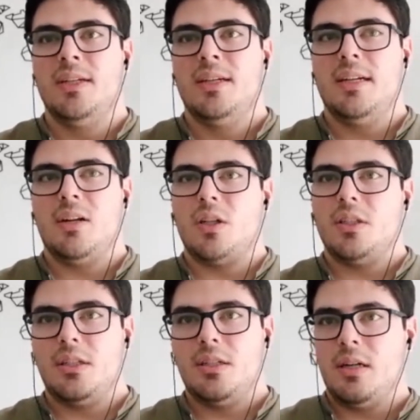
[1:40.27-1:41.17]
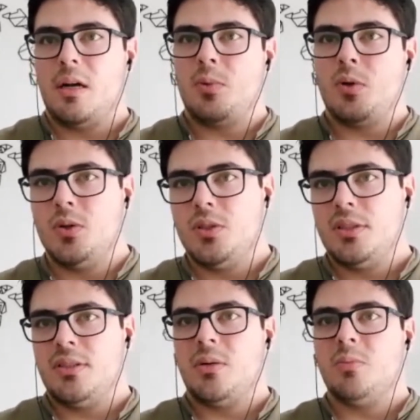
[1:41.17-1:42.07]
And other
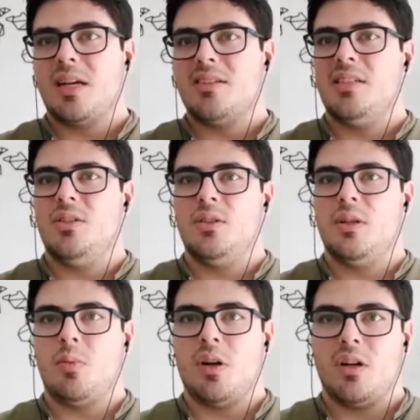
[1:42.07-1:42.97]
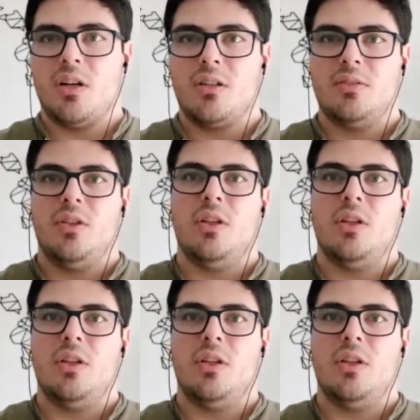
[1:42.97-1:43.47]
approaches sometimes need to deploy a lot of